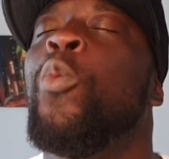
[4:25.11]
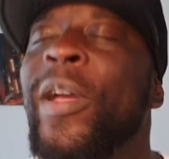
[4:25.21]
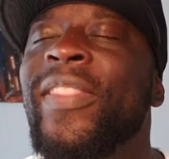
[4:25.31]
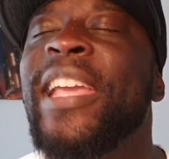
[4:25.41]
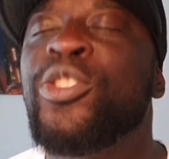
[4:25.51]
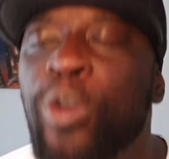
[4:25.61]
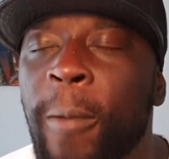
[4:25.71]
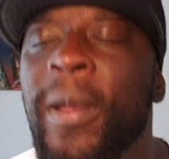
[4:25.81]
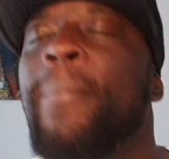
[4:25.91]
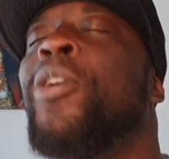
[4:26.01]
when they
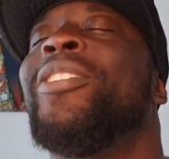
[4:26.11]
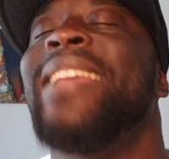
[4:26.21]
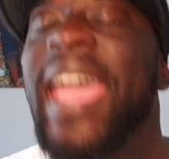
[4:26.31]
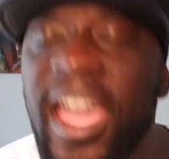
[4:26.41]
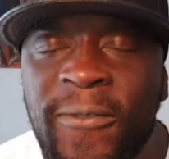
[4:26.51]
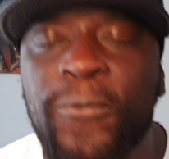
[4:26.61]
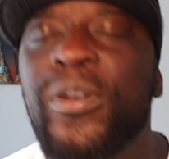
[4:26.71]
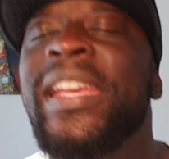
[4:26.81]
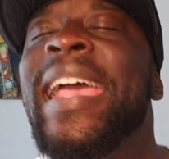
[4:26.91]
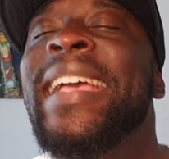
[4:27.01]
drop because
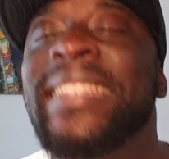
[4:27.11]
every